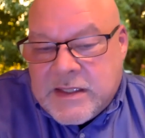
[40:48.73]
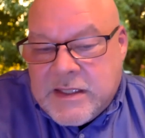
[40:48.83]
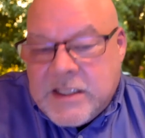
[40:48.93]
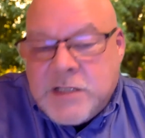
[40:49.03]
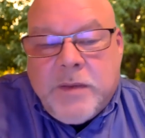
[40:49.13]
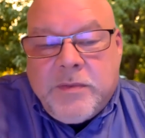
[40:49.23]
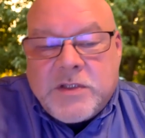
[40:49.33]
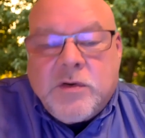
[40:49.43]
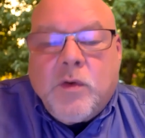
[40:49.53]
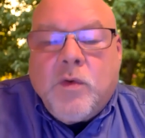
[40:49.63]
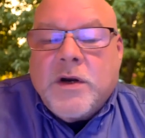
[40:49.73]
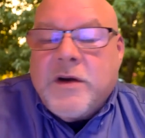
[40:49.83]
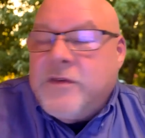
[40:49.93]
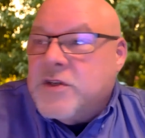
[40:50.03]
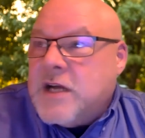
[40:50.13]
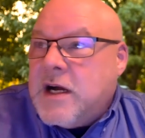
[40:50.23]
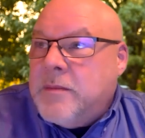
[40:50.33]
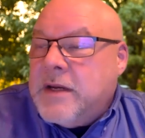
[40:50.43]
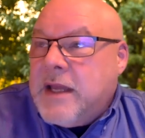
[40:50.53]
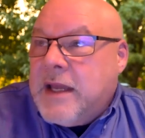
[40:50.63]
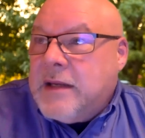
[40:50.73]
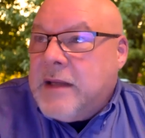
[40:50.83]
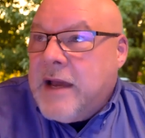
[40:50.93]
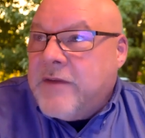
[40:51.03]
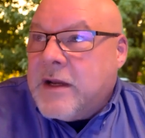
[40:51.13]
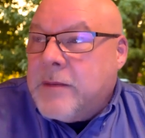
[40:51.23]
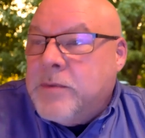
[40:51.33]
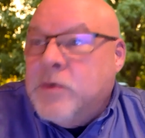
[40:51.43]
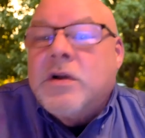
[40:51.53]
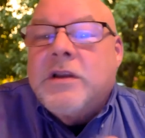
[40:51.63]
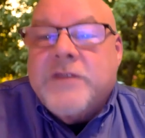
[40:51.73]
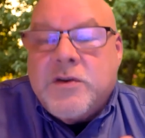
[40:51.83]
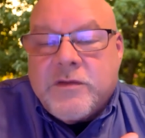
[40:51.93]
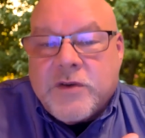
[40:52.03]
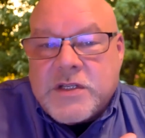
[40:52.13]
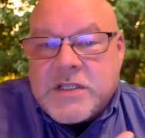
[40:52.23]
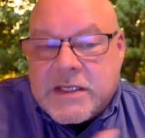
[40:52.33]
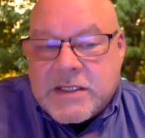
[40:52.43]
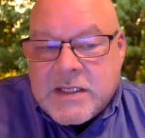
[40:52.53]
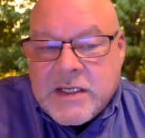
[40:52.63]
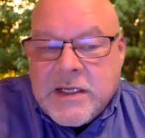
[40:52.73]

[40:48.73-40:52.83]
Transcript: these people do a wonderful job in, in having a pool of universities